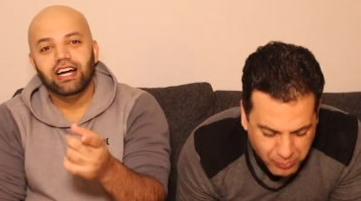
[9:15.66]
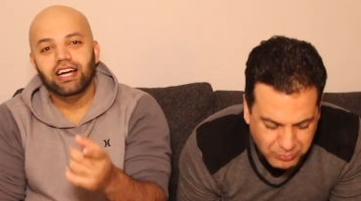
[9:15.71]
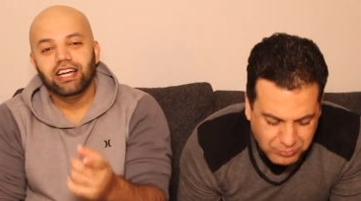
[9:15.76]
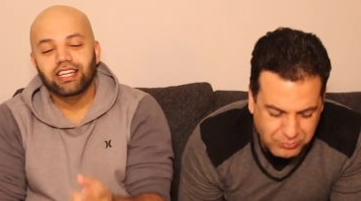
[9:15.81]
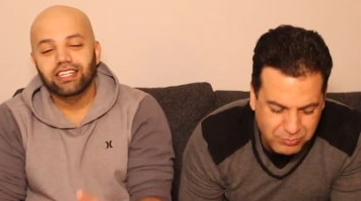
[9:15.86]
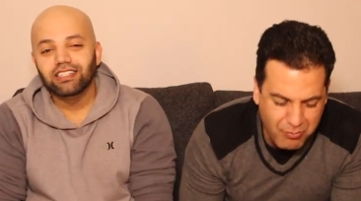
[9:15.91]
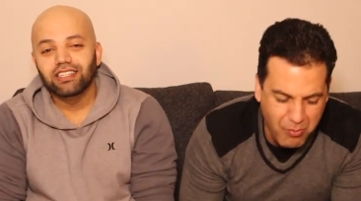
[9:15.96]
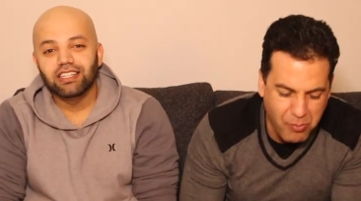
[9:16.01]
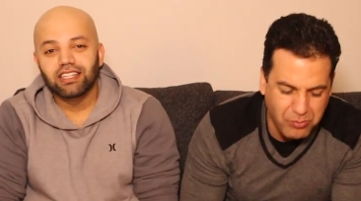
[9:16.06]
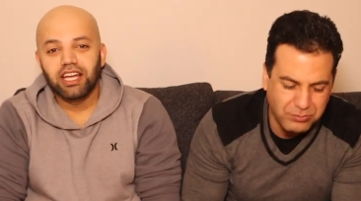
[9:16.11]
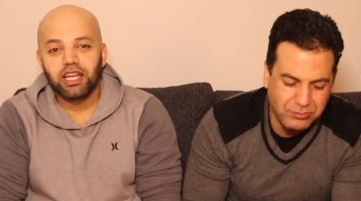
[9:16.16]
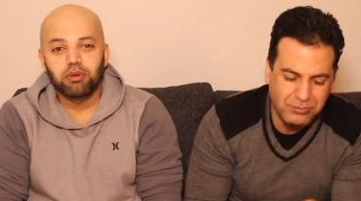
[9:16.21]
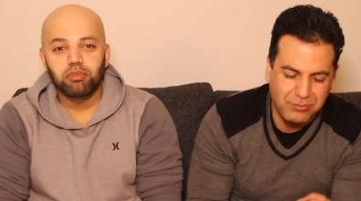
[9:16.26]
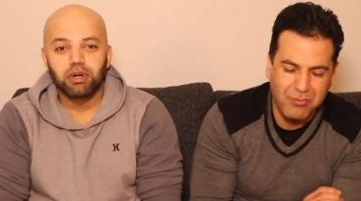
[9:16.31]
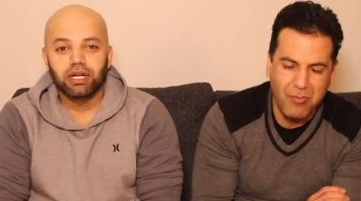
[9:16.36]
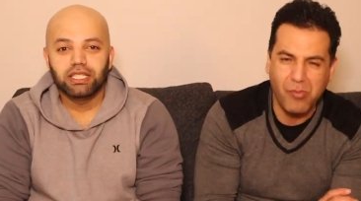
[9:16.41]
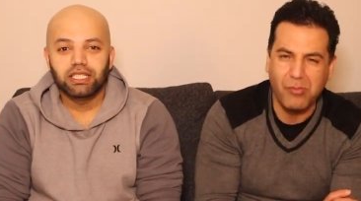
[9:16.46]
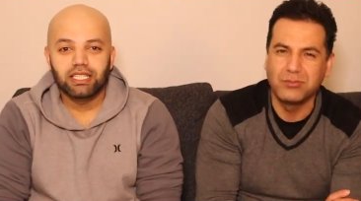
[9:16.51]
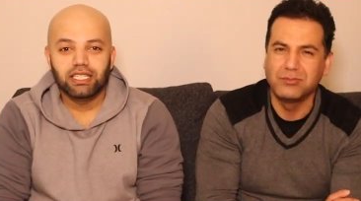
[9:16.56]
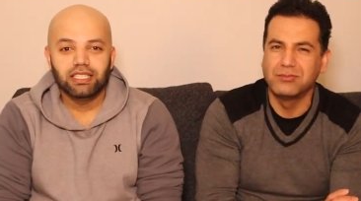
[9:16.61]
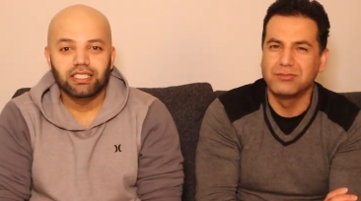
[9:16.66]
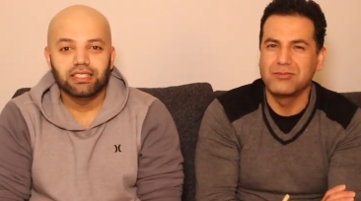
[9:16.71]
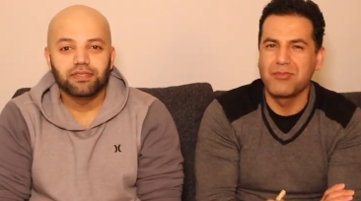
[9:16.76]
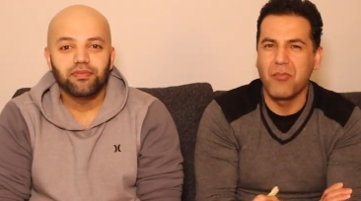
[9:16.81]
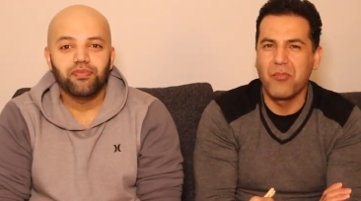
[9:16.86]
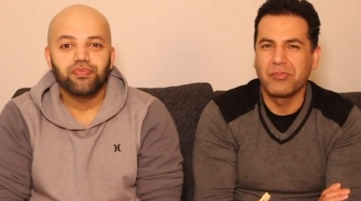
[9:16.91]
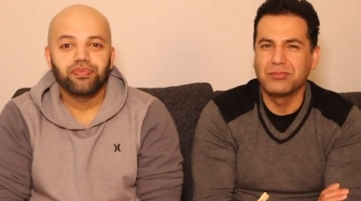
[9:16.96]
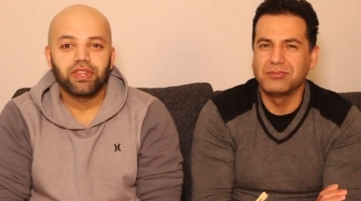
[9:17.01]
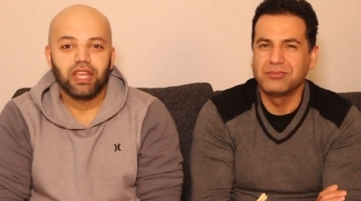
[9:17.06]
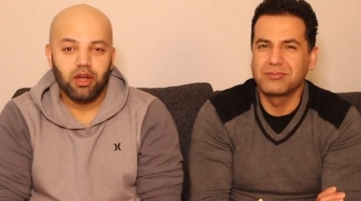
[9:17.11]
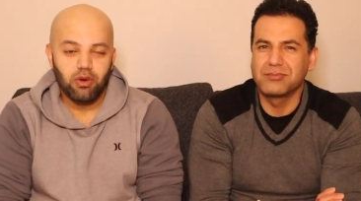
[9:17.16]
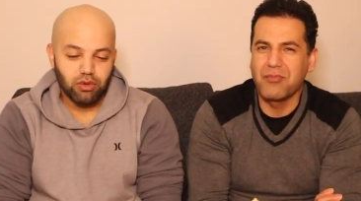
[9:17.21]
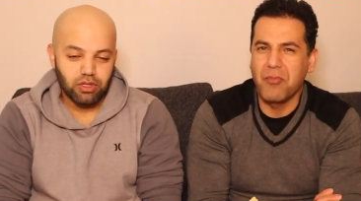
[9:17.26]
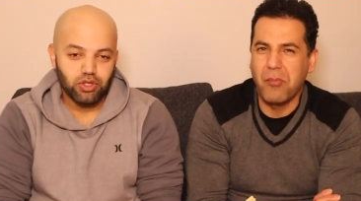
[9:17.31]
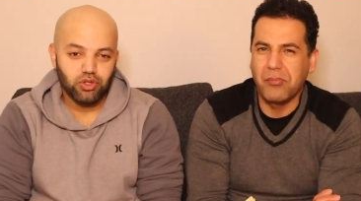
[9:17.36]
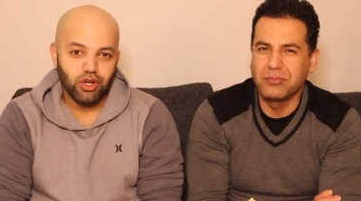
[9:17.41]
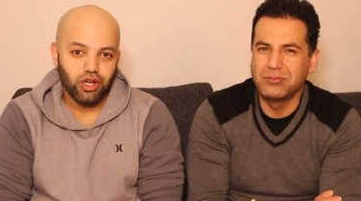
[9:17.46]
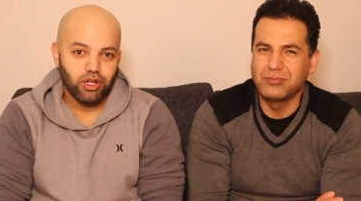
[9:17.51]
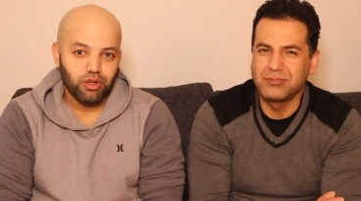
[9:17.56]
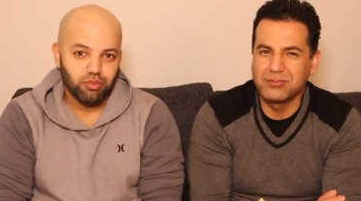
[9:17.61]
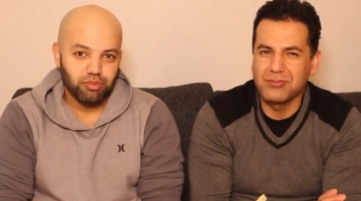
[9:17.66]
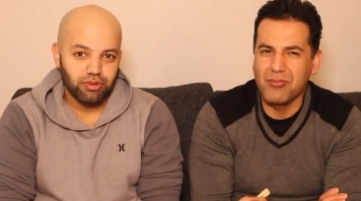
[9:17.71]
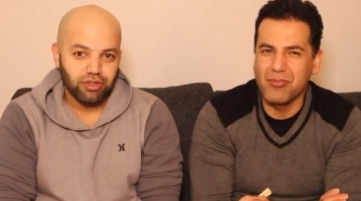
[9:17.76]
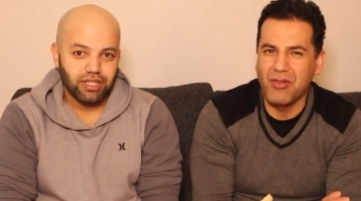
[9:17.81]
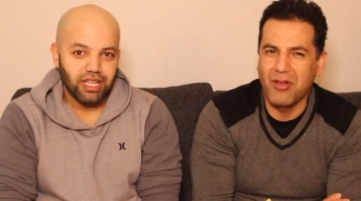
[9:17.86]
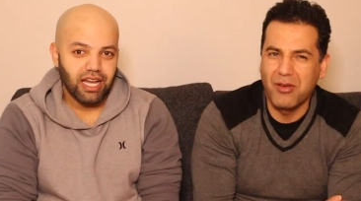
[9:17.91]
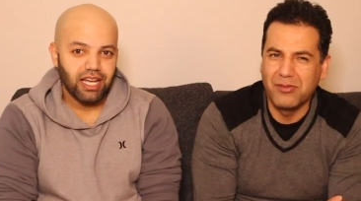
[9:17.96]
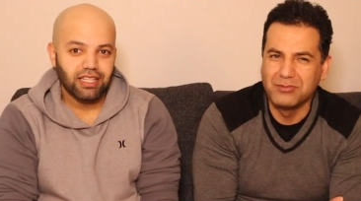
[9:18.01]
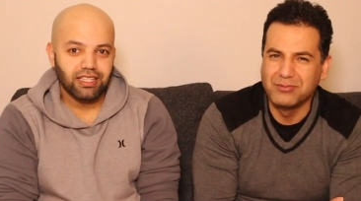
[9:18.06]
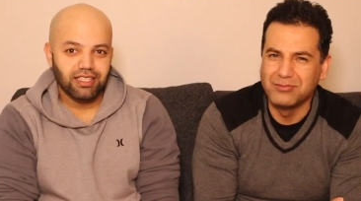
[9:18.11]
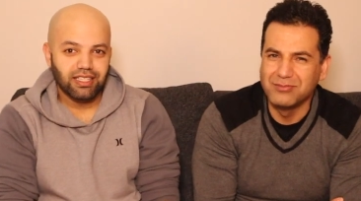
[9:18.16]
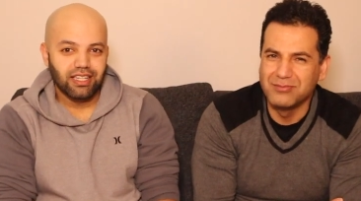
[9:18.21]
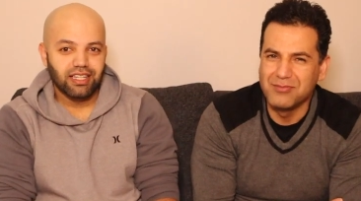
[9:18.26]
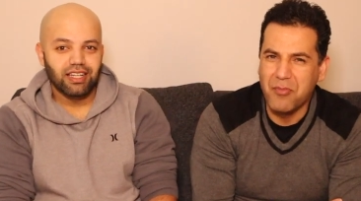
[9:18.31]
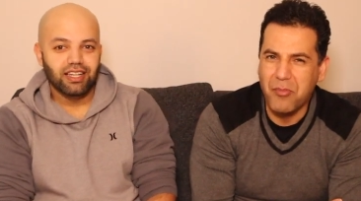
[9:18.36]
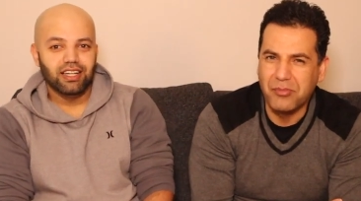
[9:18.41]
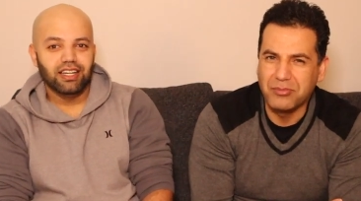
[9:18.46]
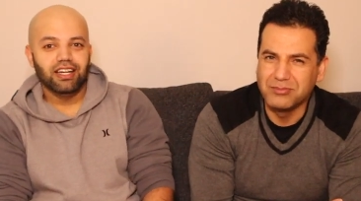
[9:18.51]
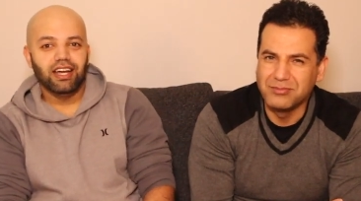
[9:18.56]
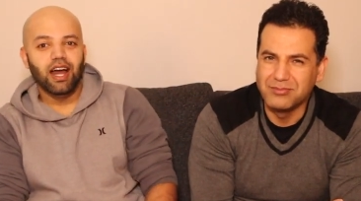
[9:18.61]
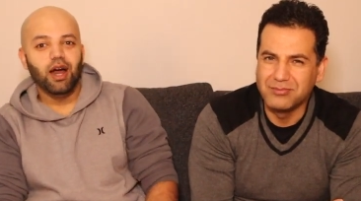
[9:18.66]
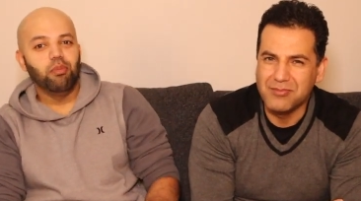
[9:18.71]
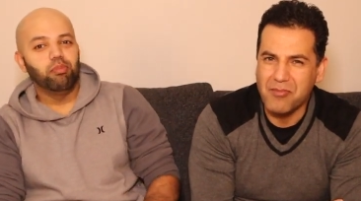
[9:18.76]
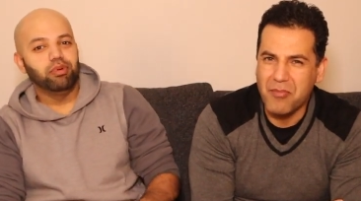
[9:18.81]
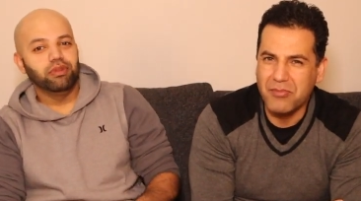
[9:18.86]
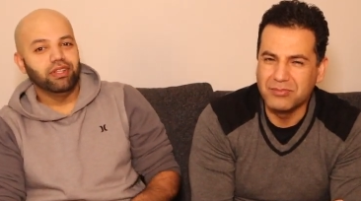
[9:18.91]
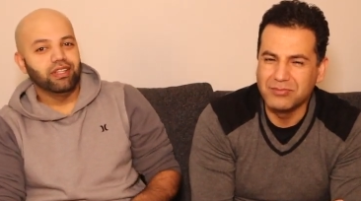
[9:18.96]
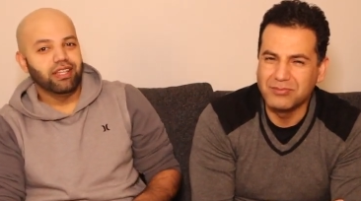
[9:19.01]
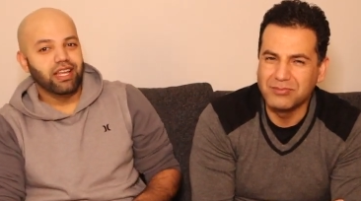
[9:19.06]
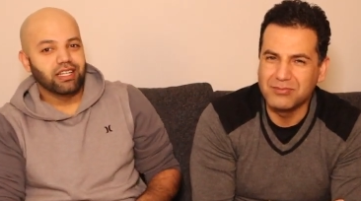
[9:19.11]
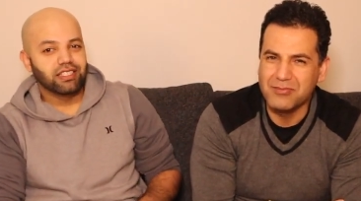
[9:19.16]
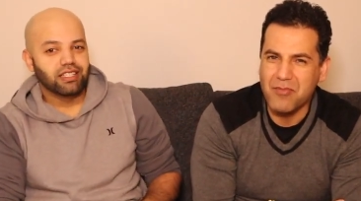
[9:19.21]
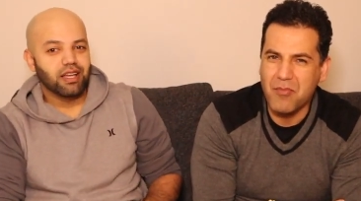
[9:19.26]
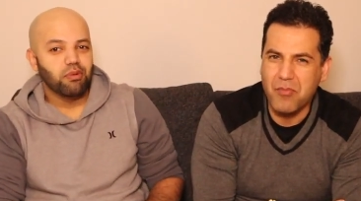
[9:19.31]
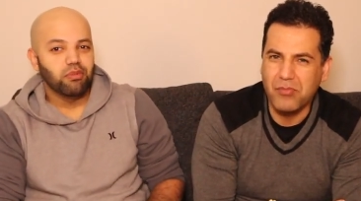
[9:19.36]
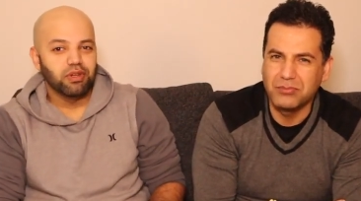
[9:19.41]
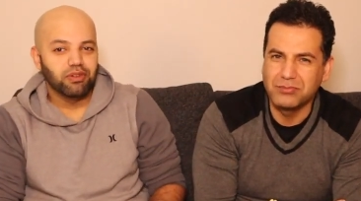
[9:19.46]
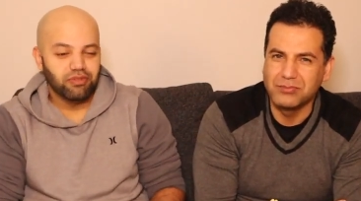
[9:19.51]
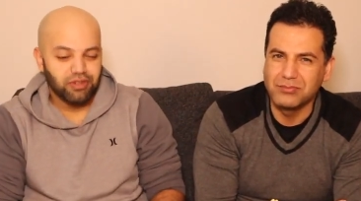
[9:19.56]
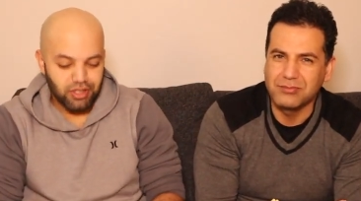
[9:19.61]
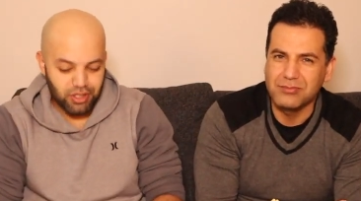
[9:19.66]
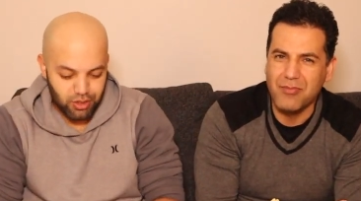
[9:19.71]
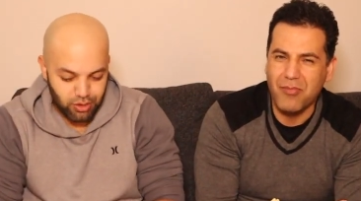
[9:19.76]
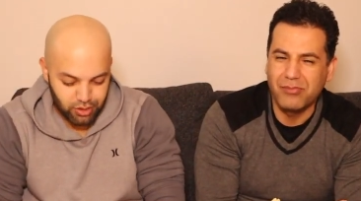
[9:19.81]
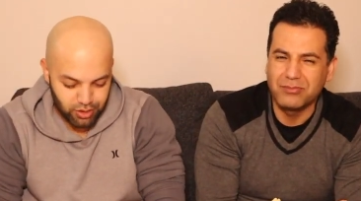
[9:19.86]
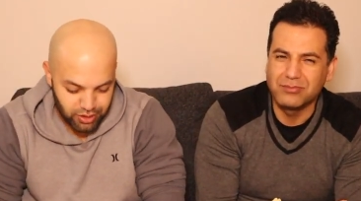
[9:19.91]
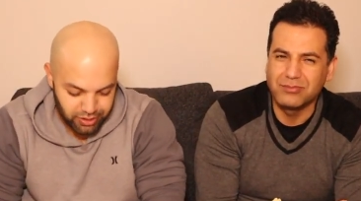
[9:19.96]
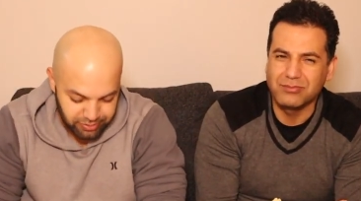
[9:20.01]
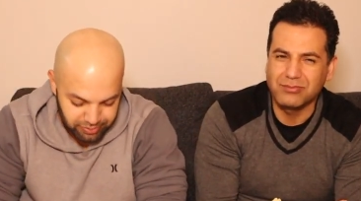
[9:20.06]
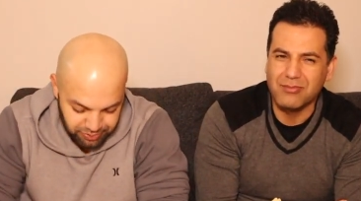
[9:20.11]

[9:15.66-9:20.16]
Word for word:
Speaker 1: hit the like button, and we'll try to put that up in the next coming videos.